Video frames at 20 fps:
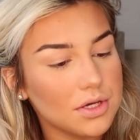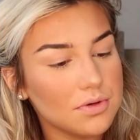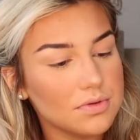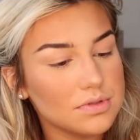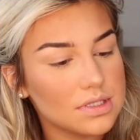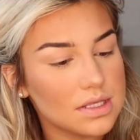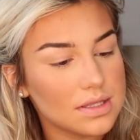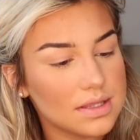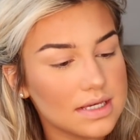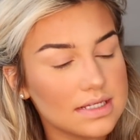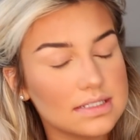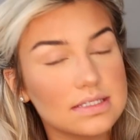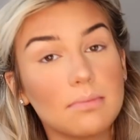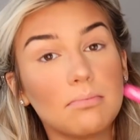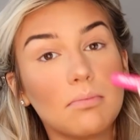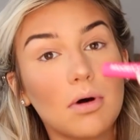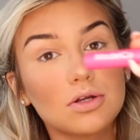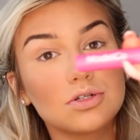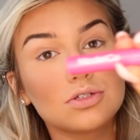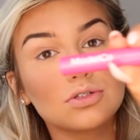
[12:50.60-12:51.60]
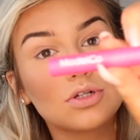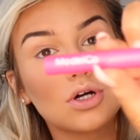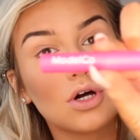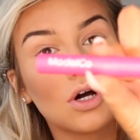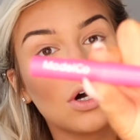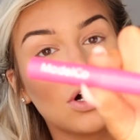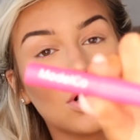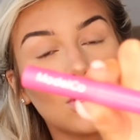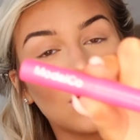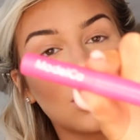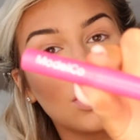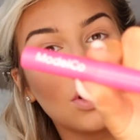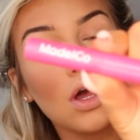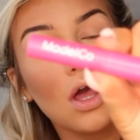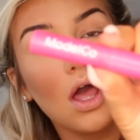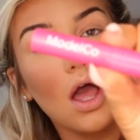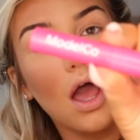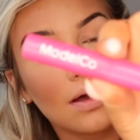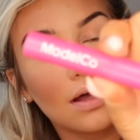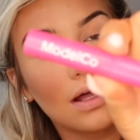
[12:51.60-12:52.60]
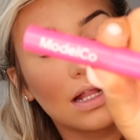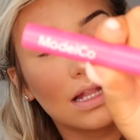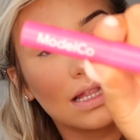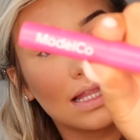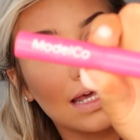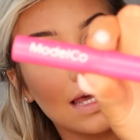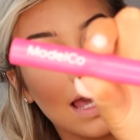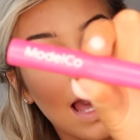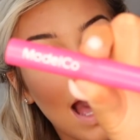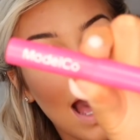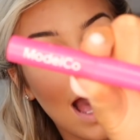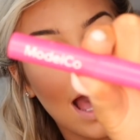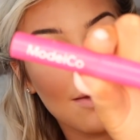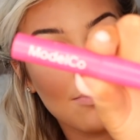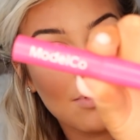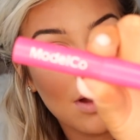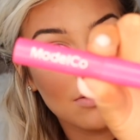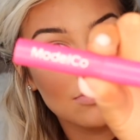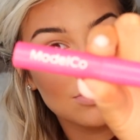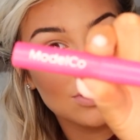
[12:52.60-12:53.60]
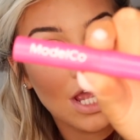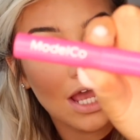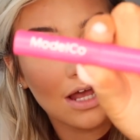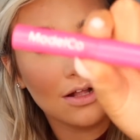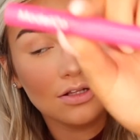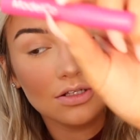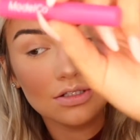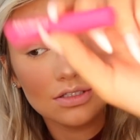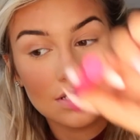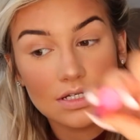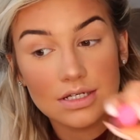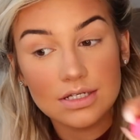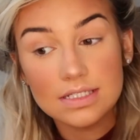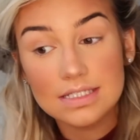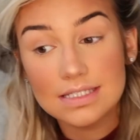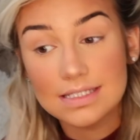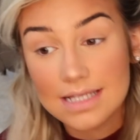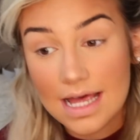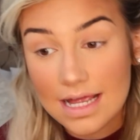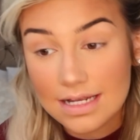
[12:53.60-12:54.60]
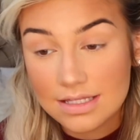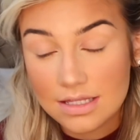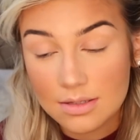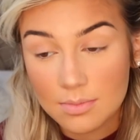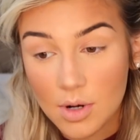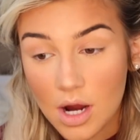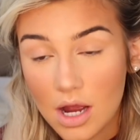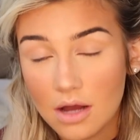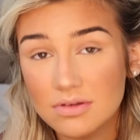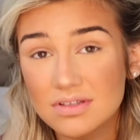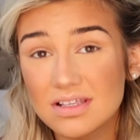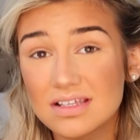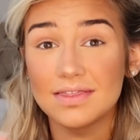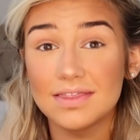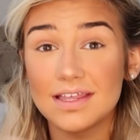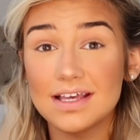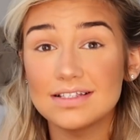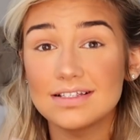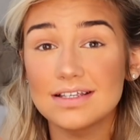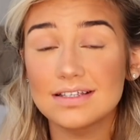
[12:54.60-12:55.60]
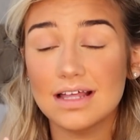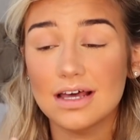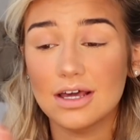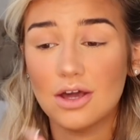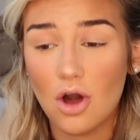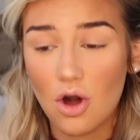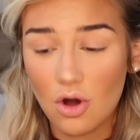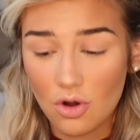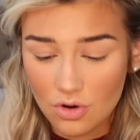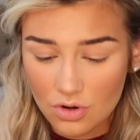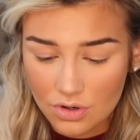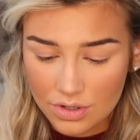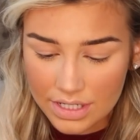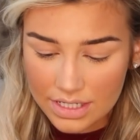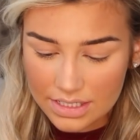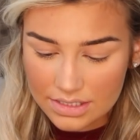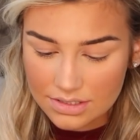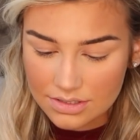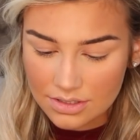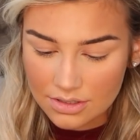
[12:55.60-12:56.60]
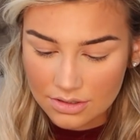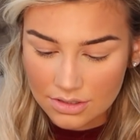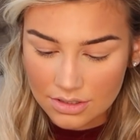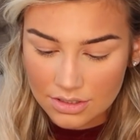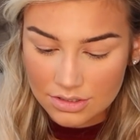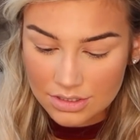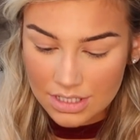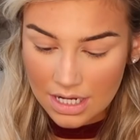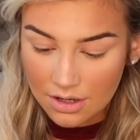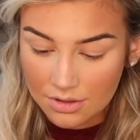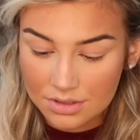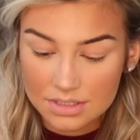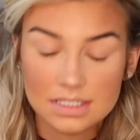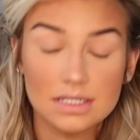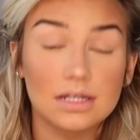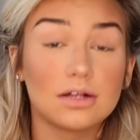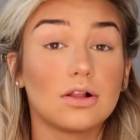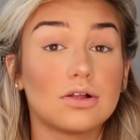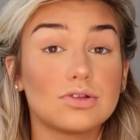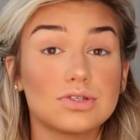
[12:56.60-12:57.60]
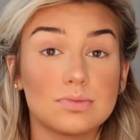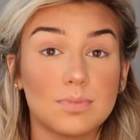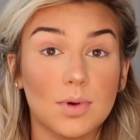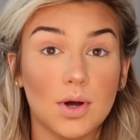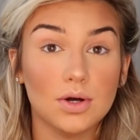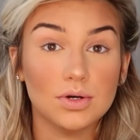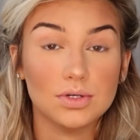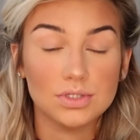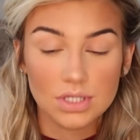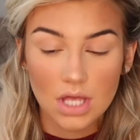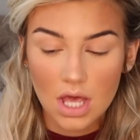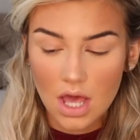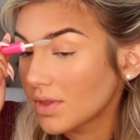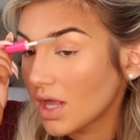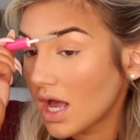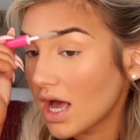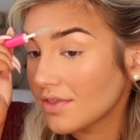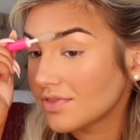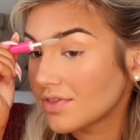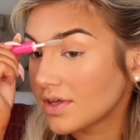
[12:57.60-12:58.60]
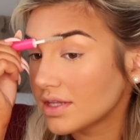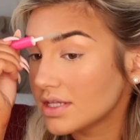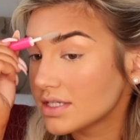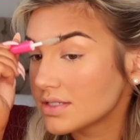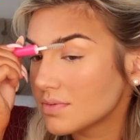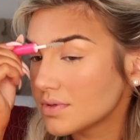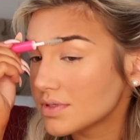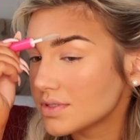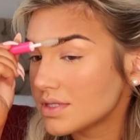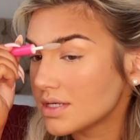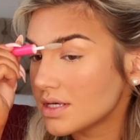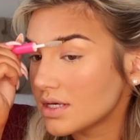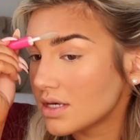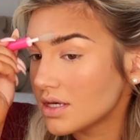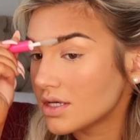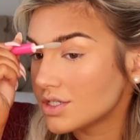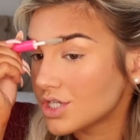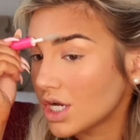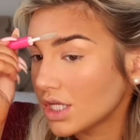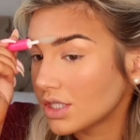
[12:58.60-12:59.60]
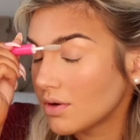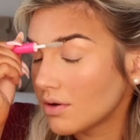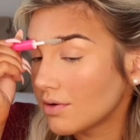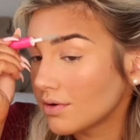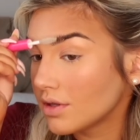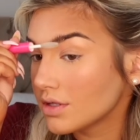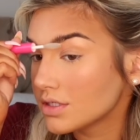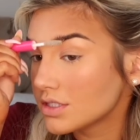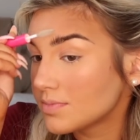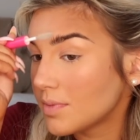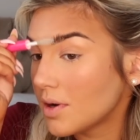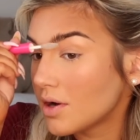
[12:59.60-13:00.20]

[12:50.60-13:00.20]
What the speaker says: use this Model Co clear eyebrow gel to set the brows. This is like concrete. It's so good. I got this in a glossy box. I think this was the January glossy